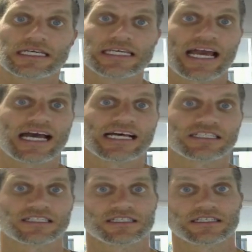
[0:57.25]

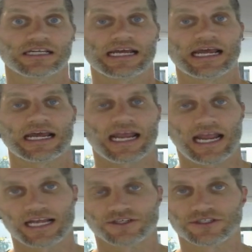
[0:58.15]
Yes
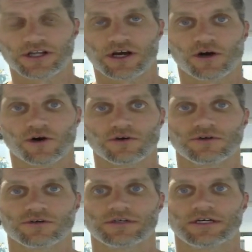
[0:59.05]
and
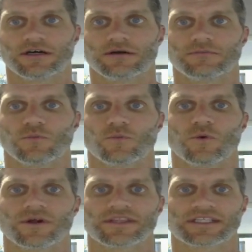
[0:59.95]
no.
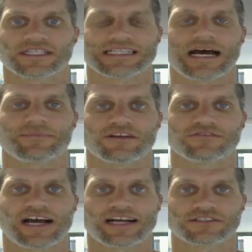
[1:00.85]
One thing that's not being
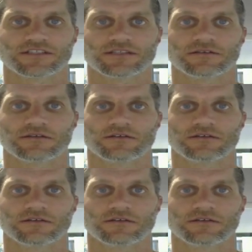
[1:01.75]
factored in